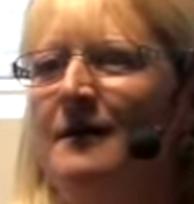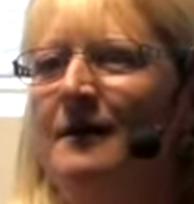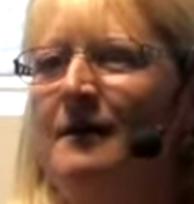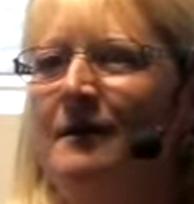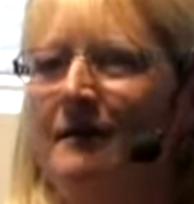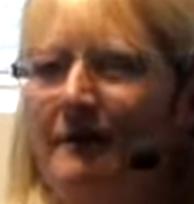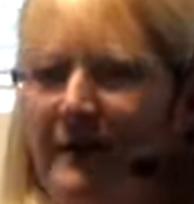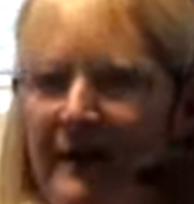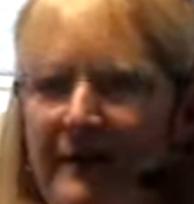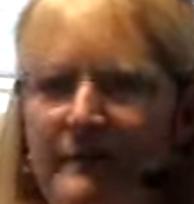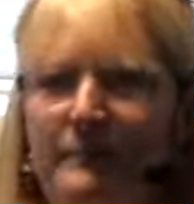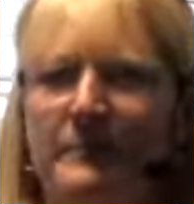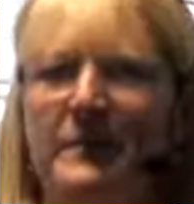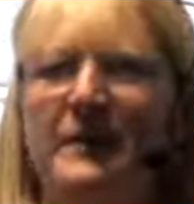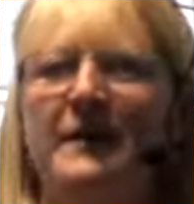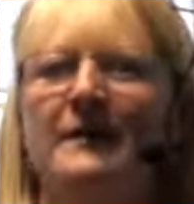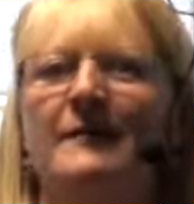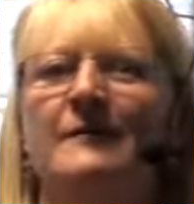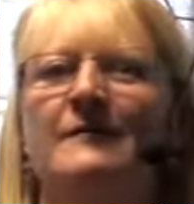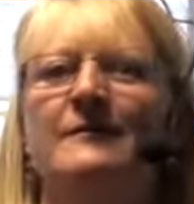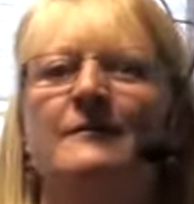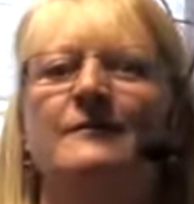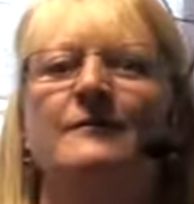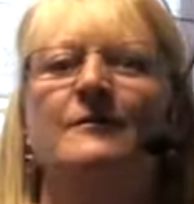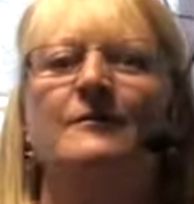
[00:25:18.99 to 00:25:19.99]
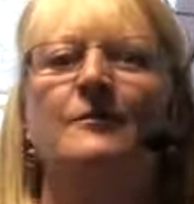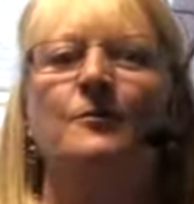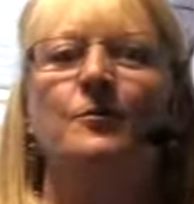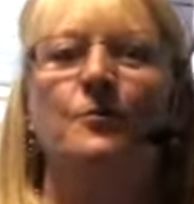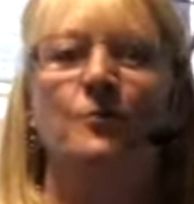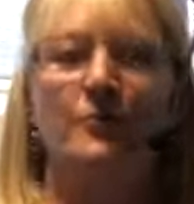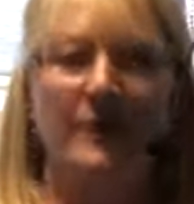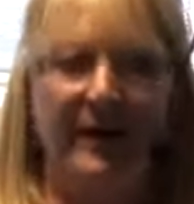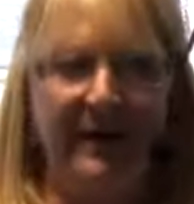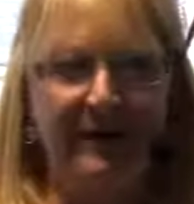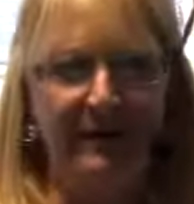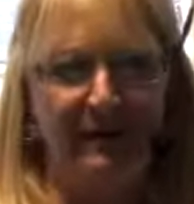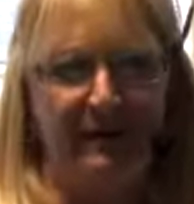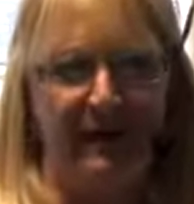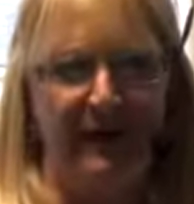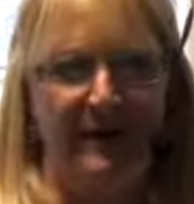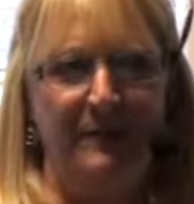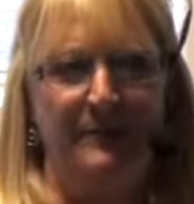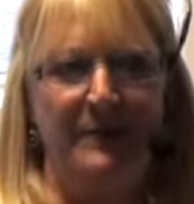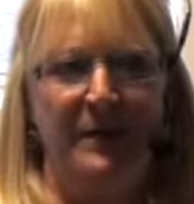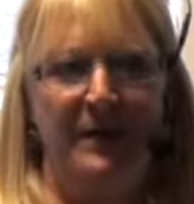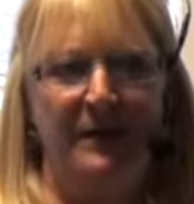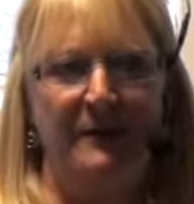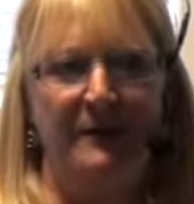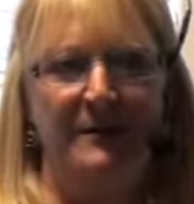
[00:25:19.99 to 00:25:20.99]
grandparent or
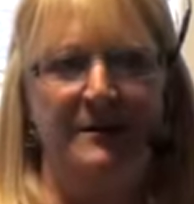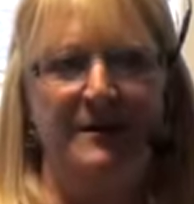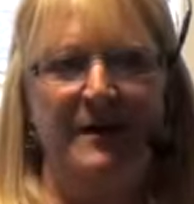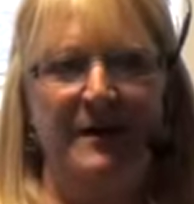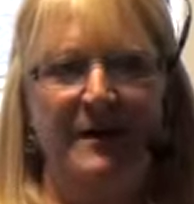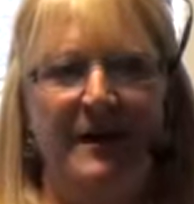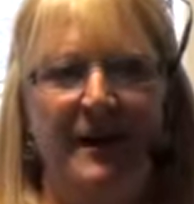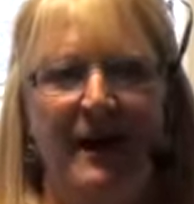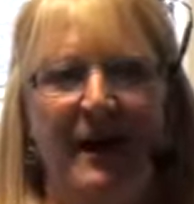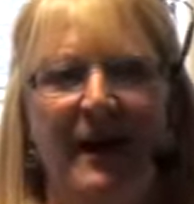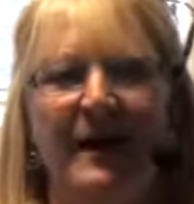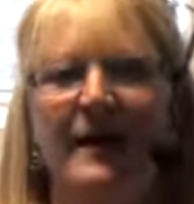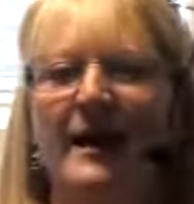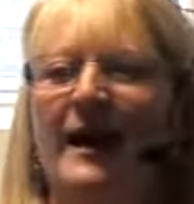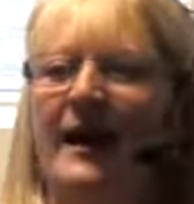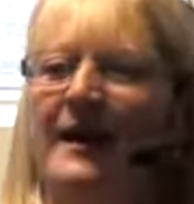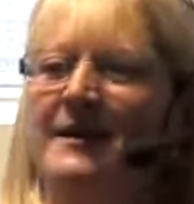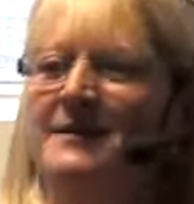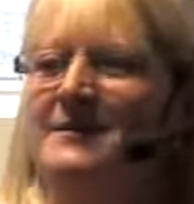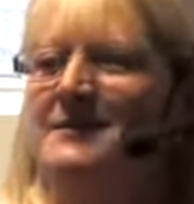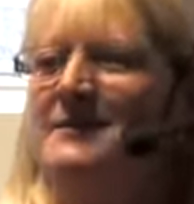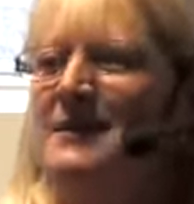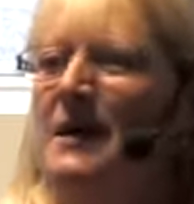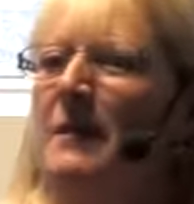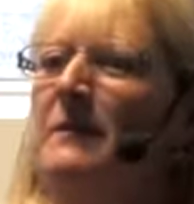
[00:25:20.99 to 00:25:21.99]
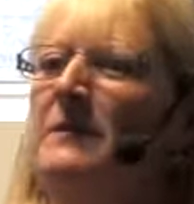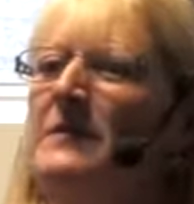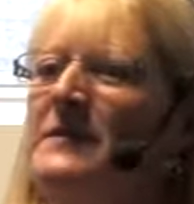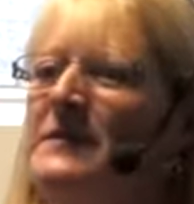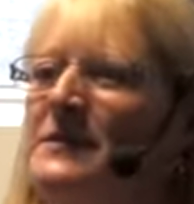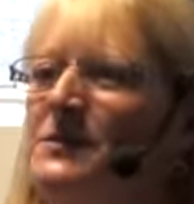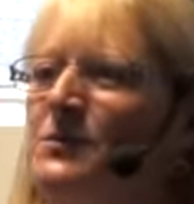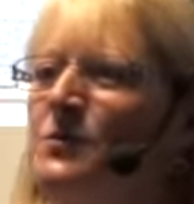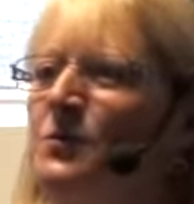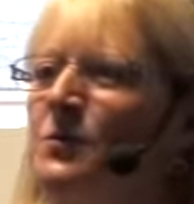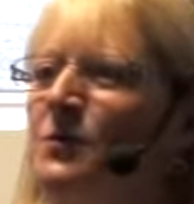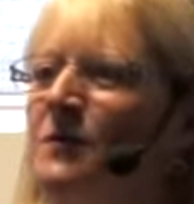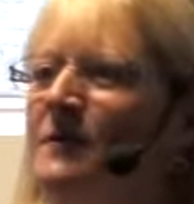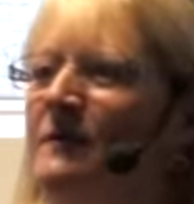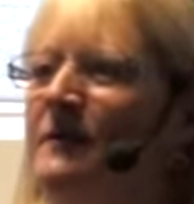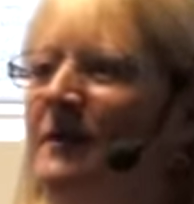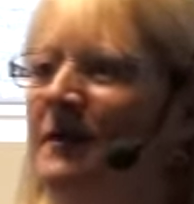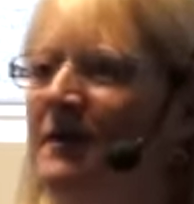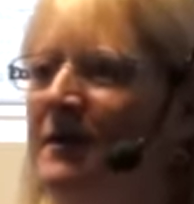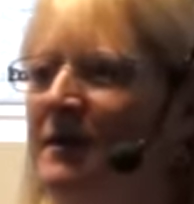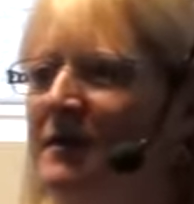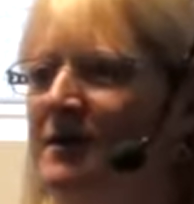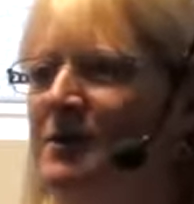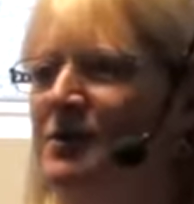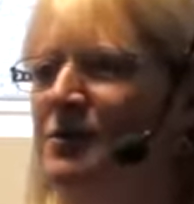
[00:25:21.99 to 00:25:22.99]
great-grandparent, had some sort of
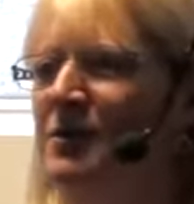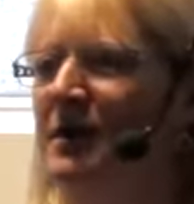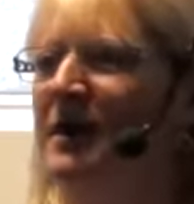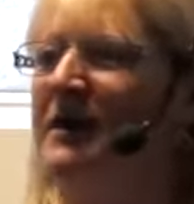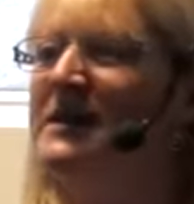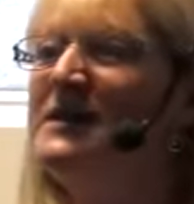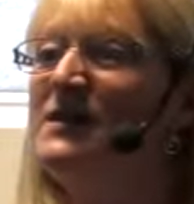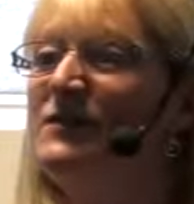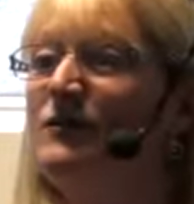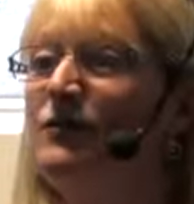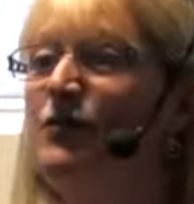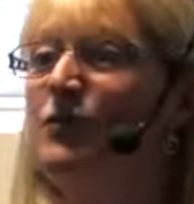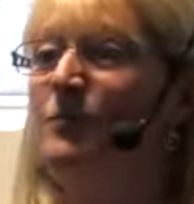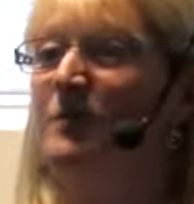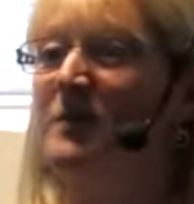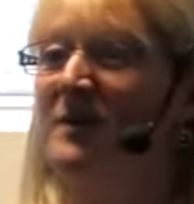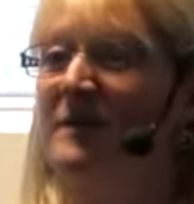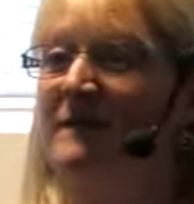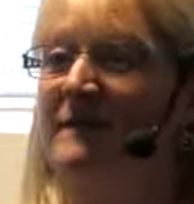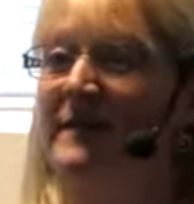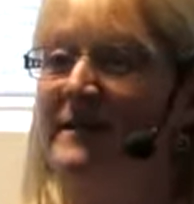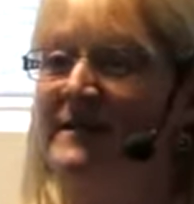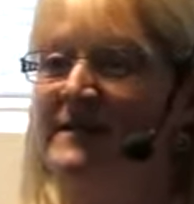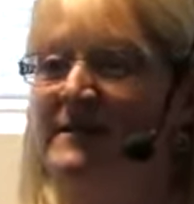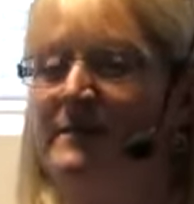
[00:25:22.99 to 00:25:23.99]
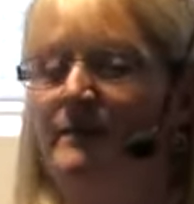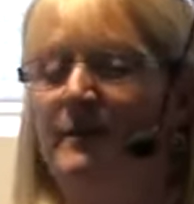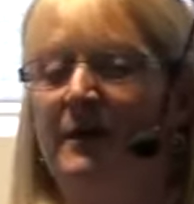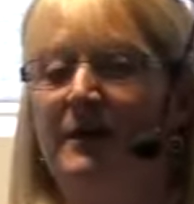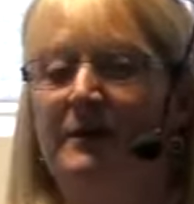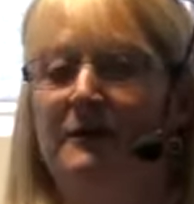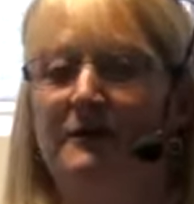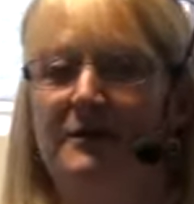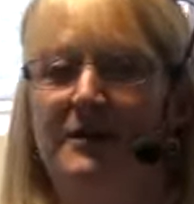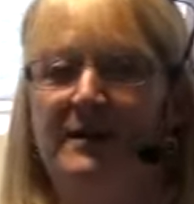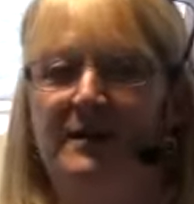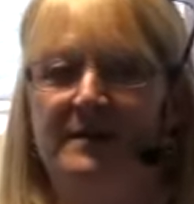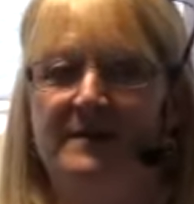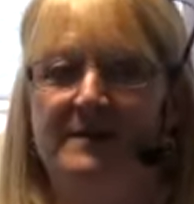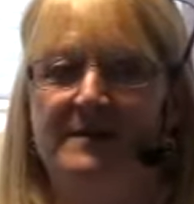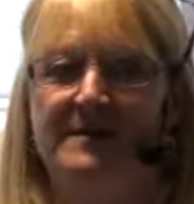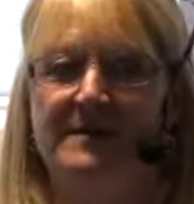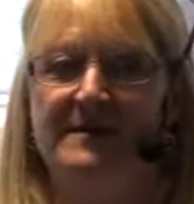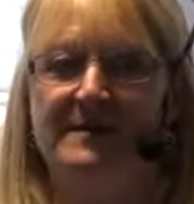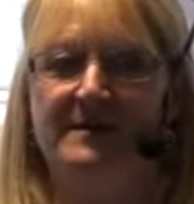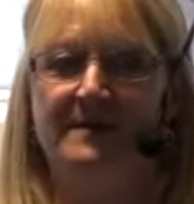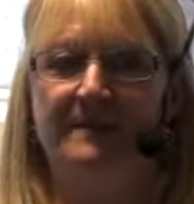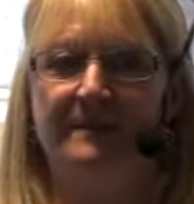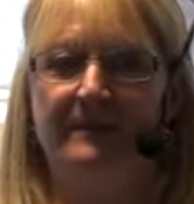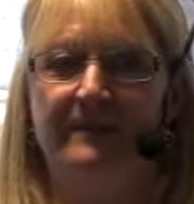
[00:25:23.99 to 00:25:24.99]
transformative
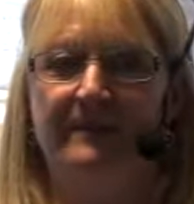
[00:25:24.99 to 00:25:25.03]
experience.